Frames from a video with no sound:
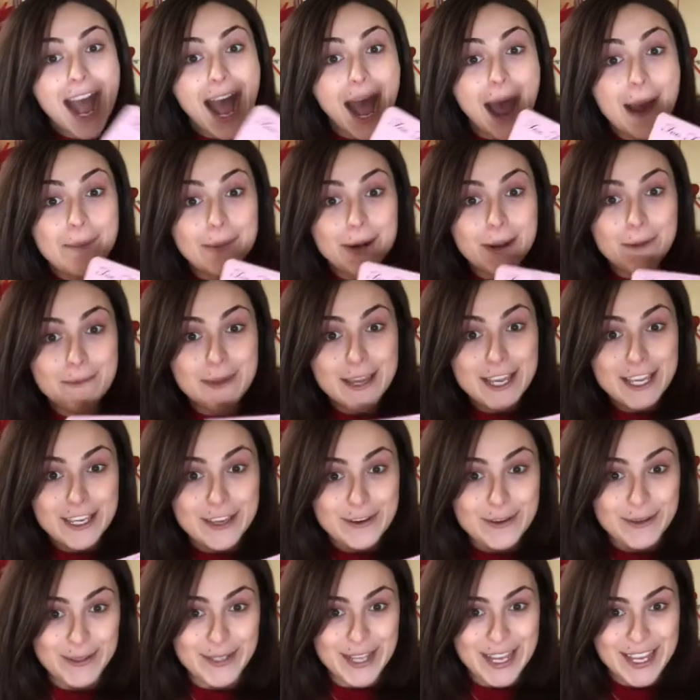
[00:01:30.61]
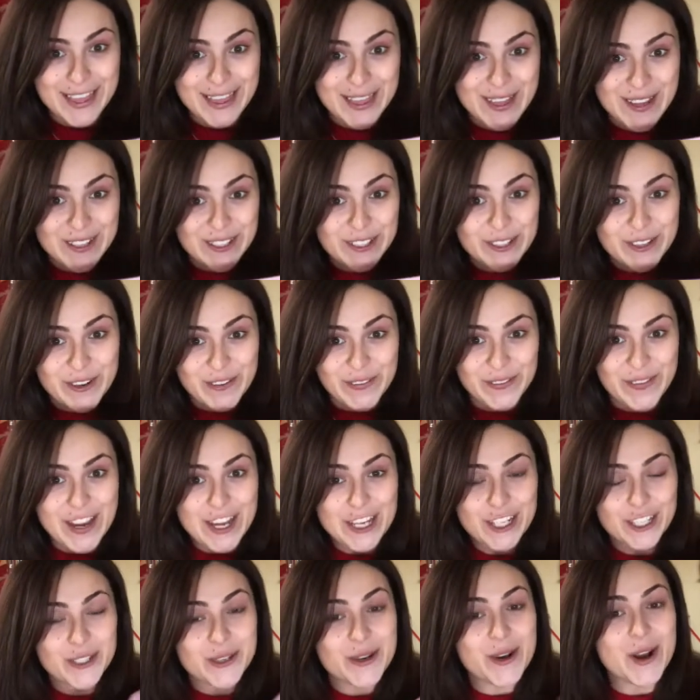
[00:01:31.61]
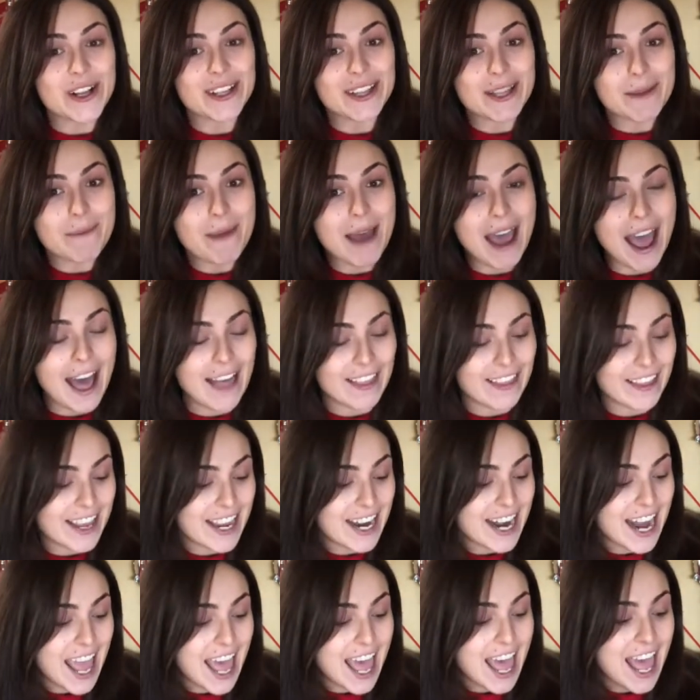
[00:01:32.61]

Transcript: I'm gonna be using the Too Faced Chocolate Palette,